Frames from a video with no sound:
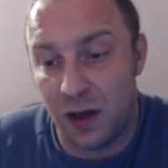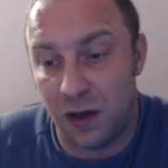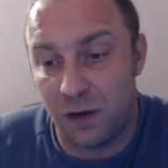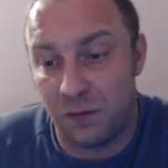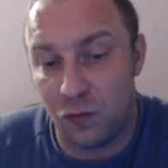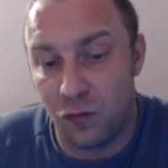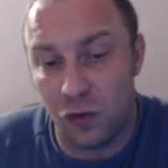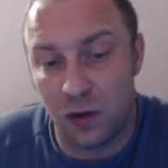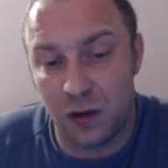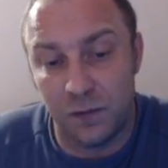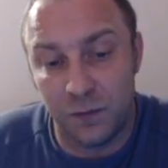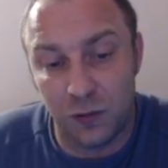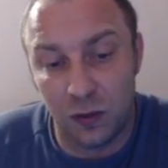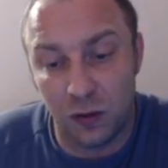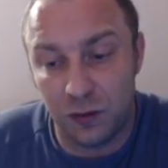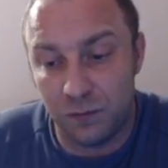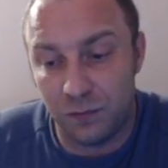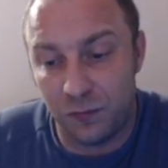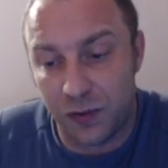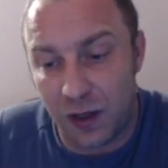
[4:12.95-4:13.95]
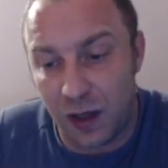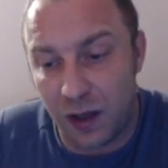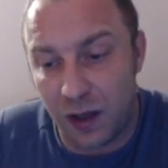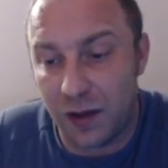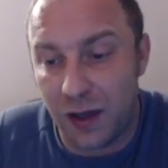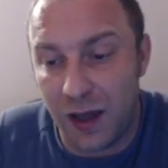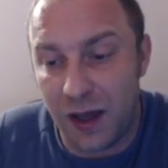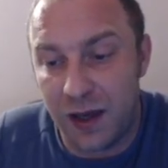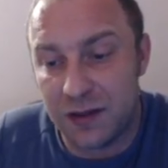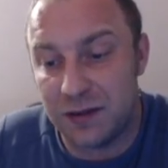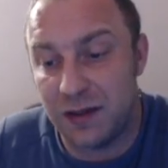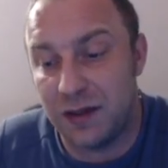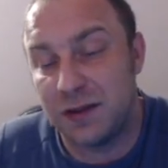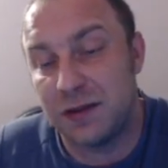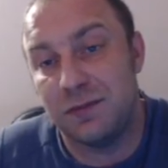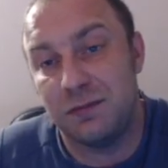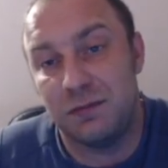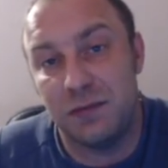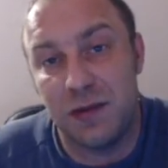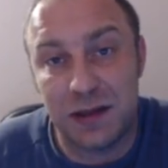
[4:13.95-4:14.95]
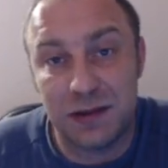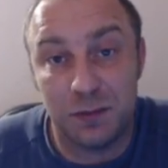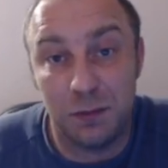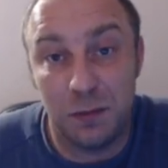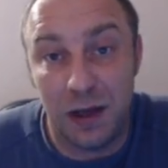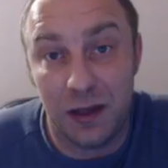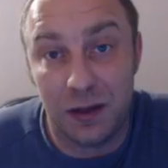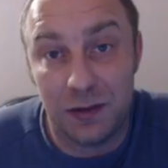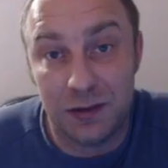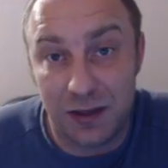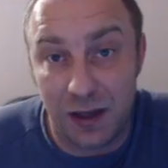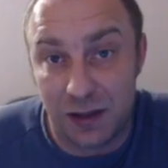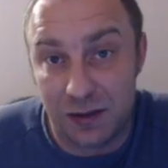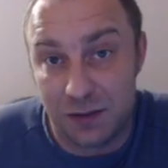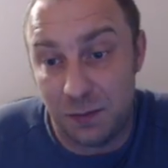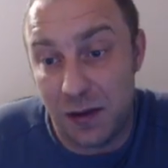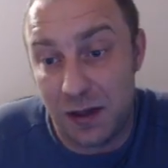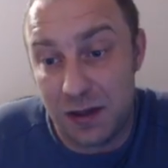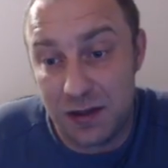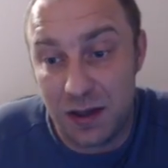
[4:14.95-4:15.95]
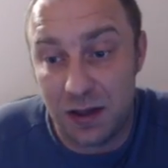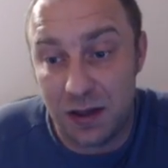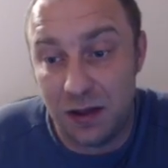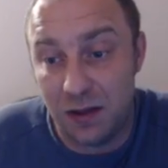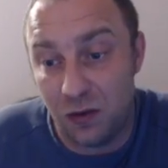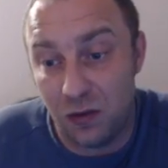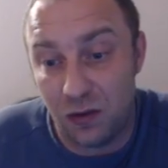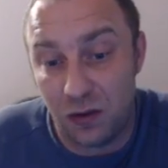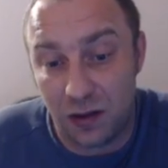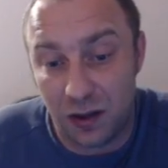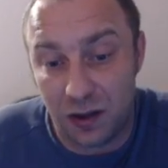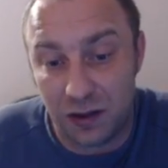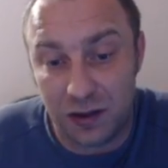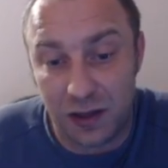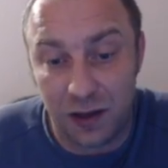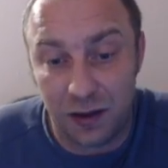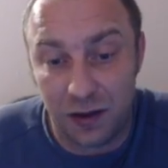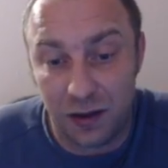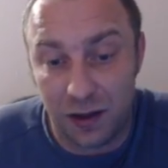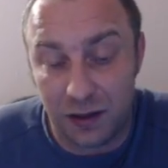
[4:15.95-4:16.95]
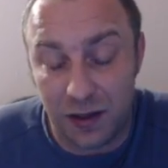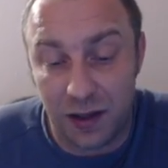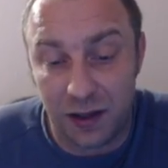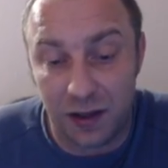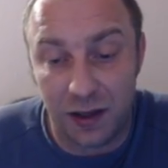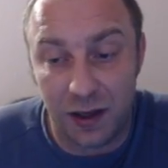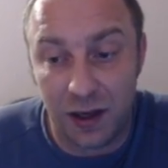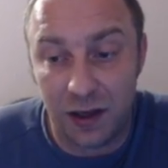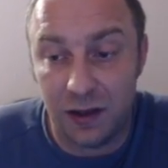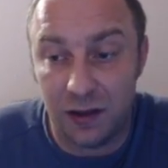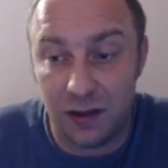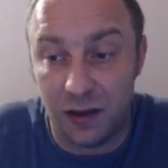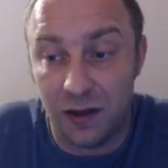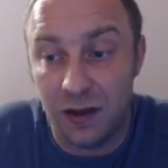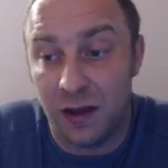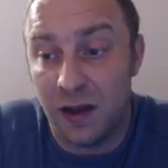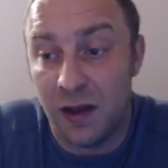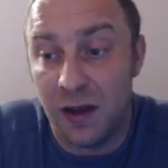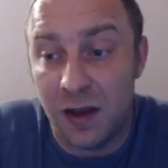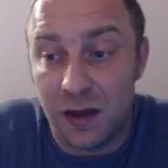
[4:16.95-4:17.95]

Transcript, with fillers: A rook lift on a six doesn't make sense. Basically you're not atta attacking anything.